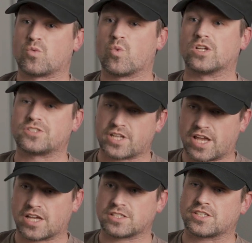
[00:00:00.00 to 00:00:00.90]
wasn't
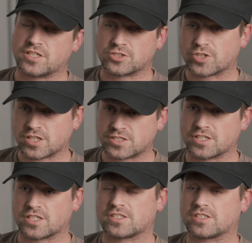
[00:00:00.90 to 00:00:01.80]
as
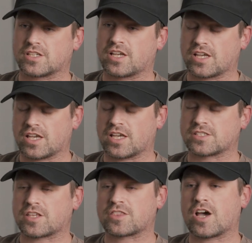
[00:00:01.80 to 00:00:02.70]
interested as
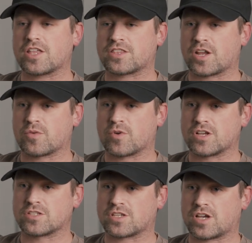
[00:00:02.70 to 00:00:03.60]
I thought that I
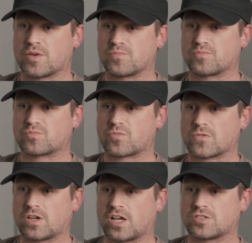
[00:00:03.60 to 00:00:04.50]
was.
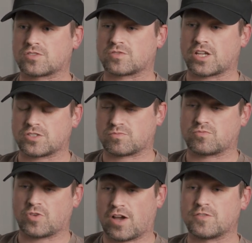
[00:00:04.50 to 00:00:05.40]
I
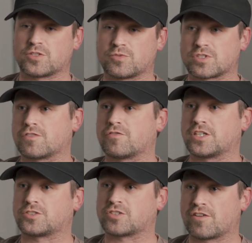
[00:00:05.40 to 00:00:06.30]
obviously was going to
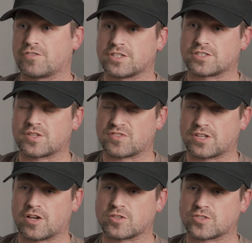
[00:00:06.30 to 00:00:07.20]
venture off into
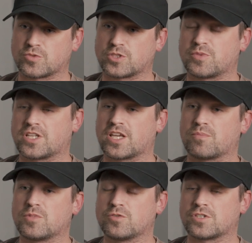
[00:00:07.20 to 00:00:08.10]
something else, which
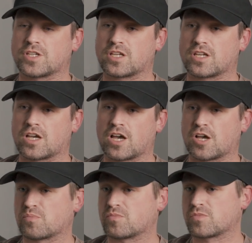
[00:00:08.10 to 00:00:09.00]
became music.
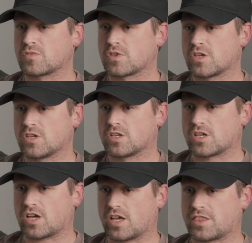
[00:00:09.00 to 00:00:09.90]

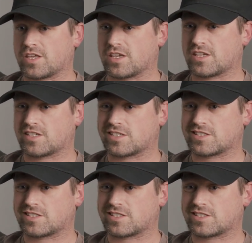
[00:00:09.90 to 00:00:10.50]
I think